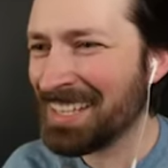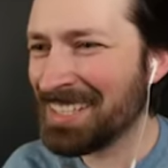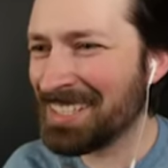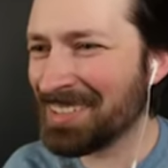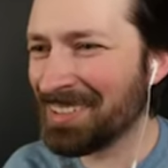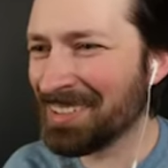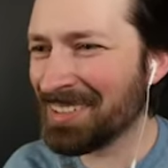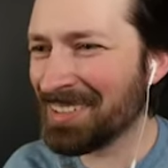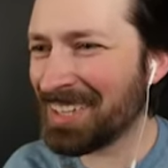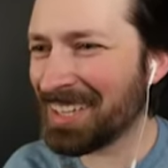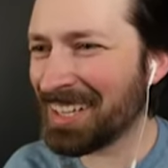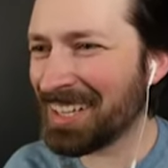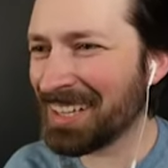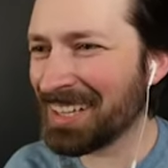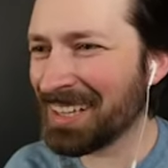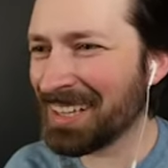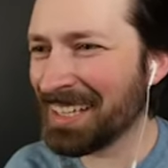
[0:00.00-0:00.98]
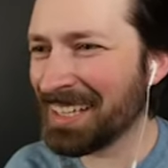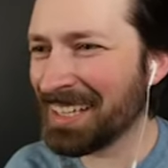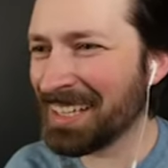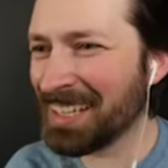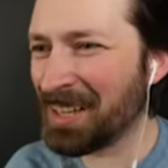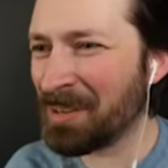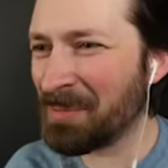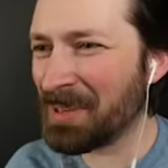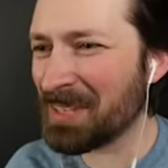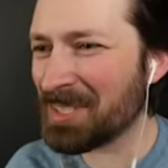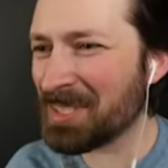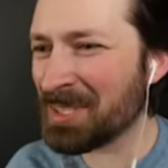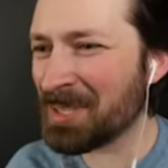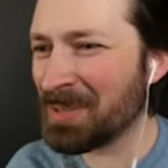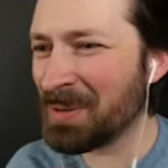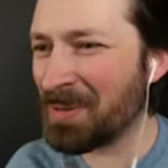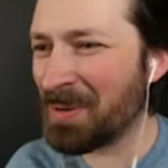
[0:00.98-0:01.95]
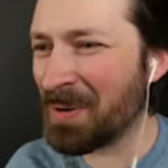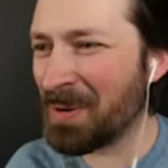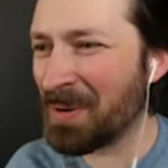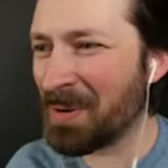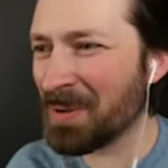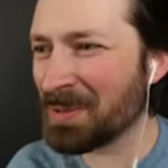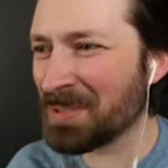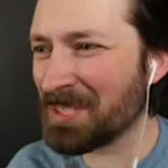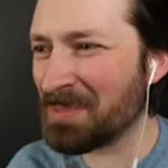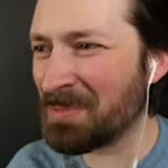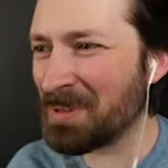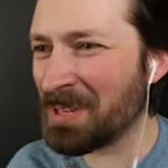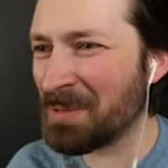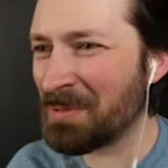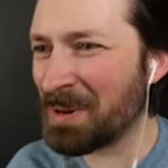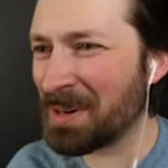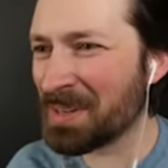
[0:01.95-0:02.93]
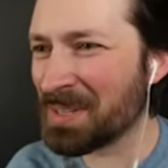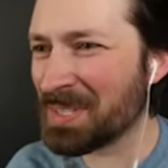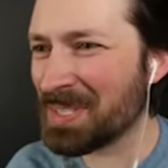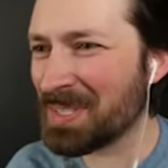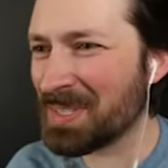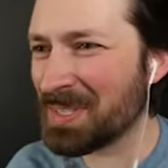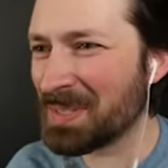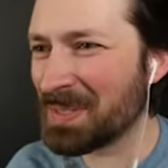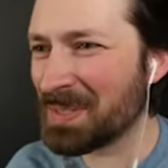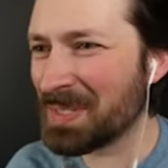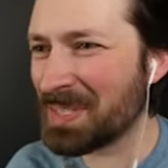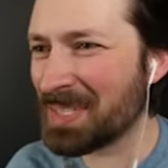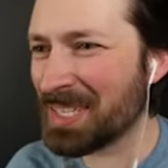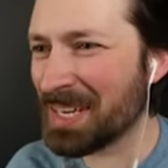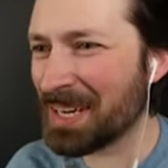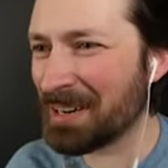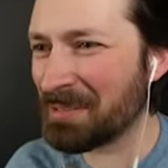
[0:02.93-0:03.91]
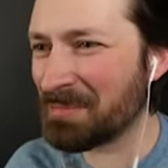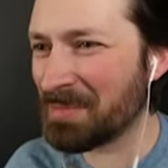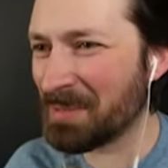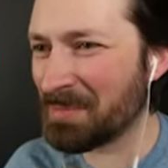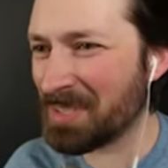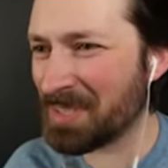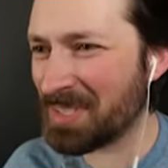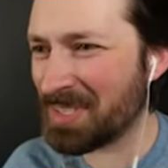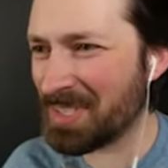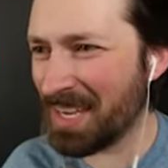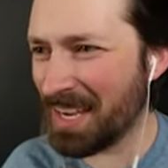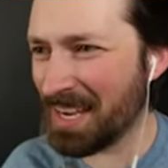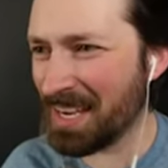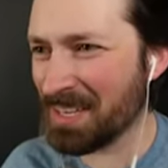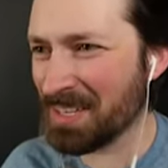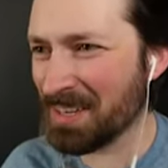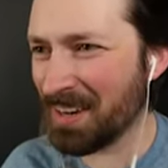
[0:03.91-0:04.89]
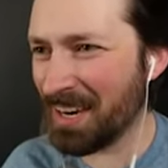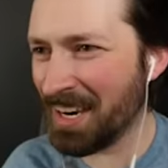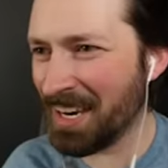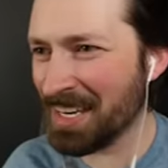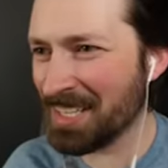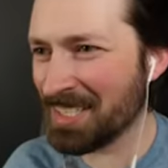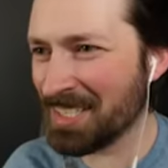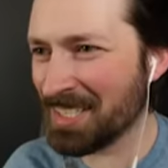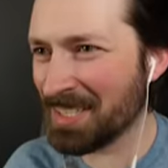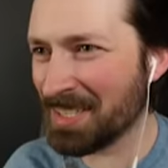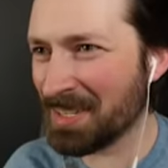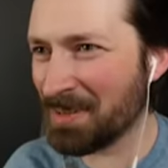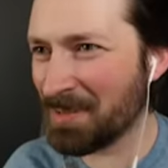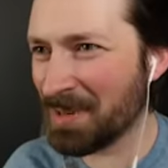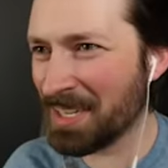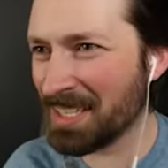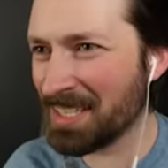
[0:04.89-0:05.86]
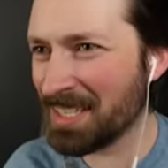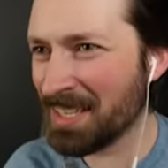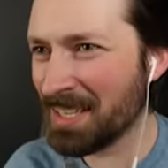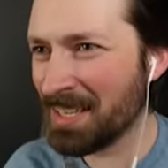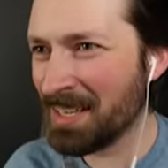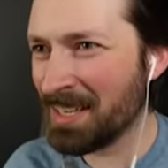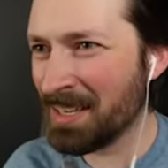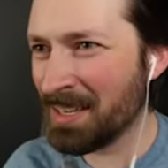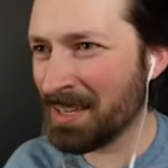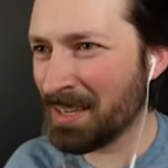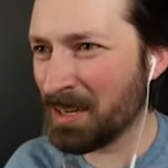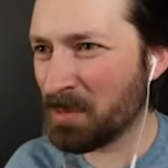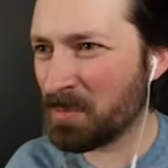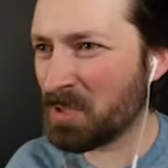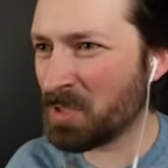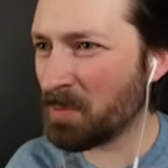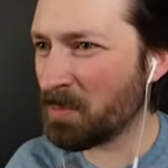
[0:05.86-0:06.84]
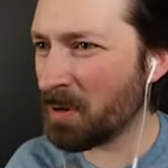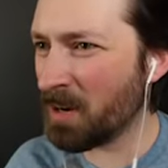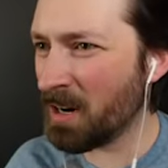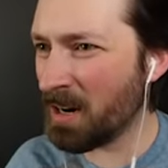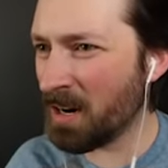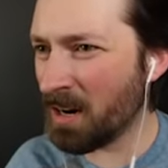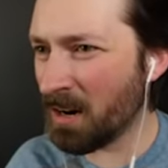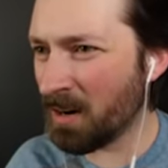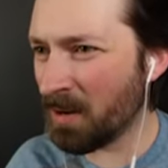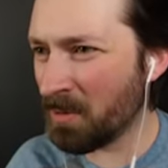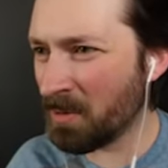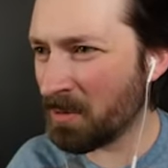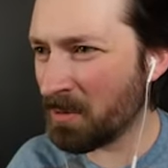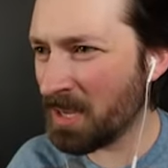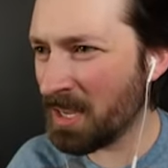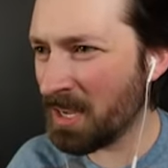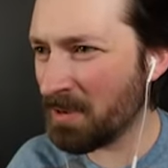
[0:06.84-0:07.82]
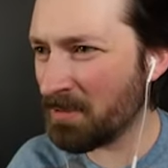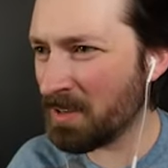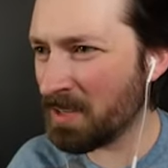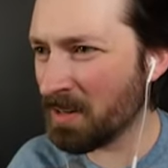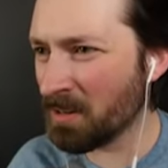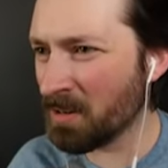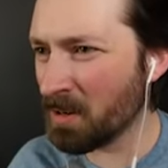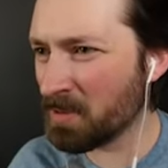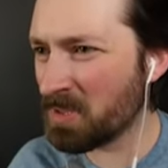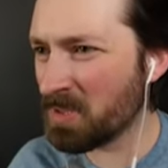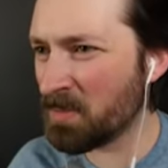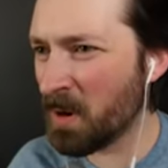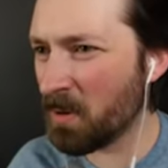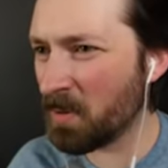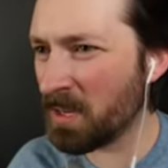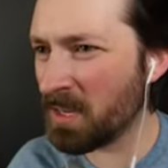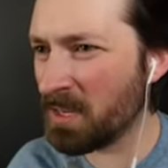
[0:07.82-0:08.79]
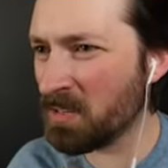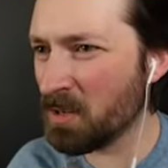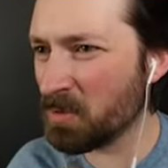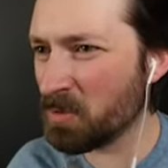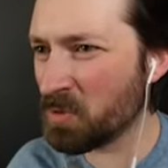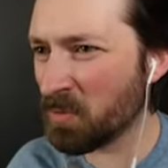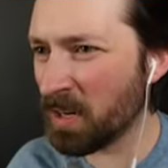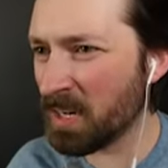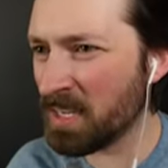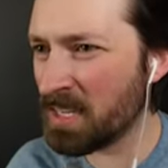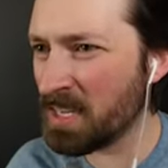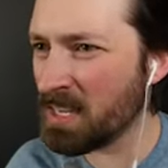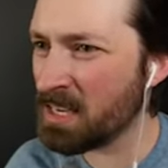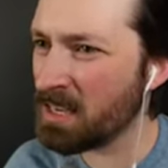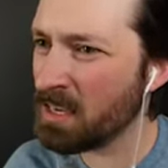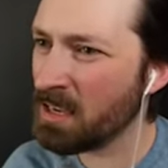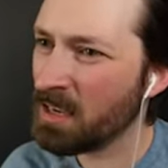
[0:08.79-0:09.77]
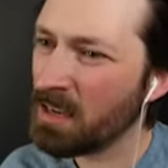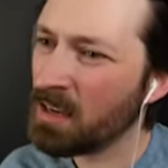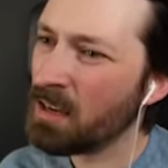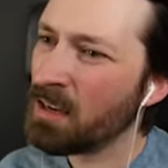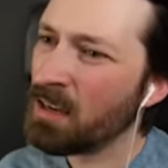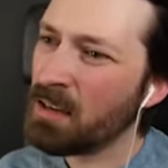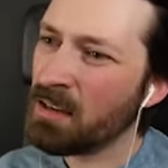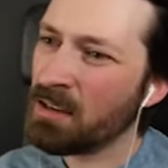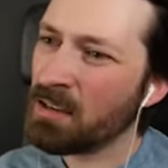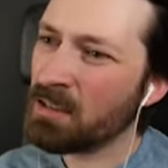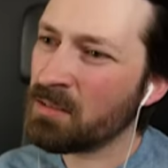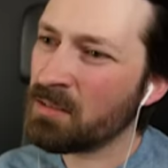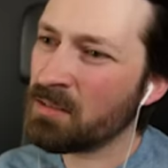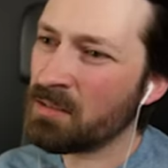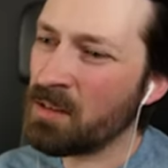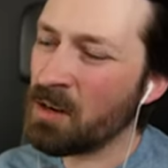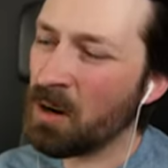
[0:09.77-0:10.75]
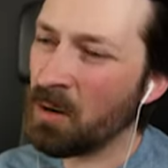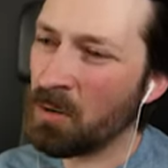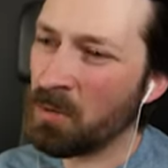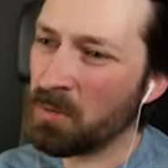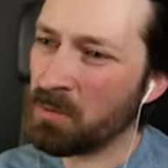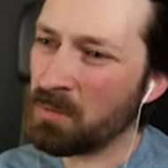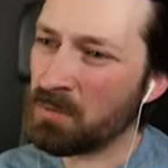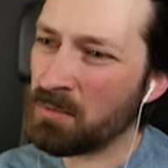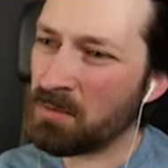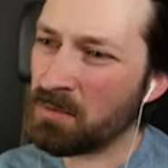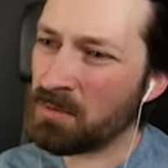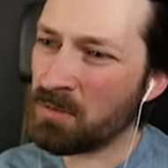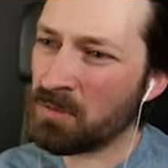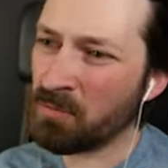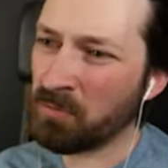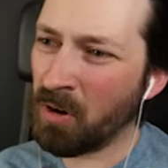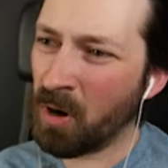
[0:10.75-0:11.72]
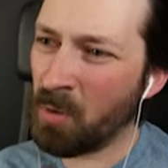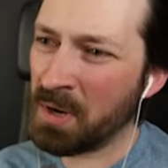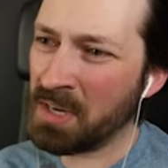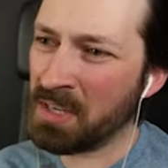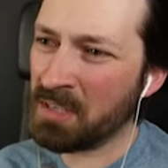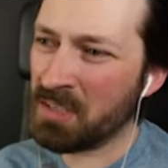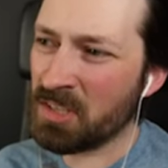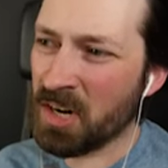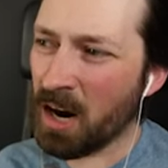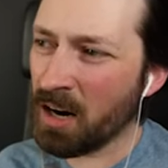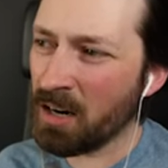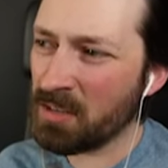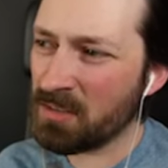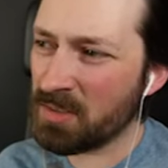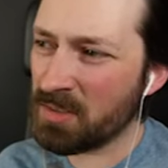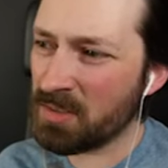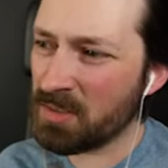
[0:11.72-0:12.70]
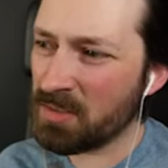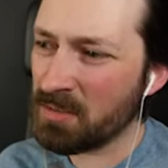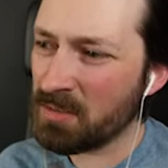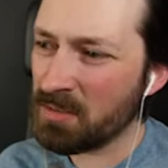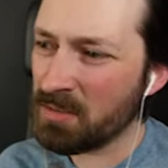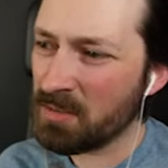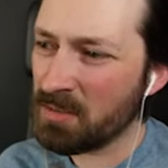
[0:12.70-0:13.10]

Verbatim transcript: You look like a little bit too old to be one of the students here. I'm just saying your height isn't quite up to par. What do we have here? No smoking, no drinking, no throwing darts?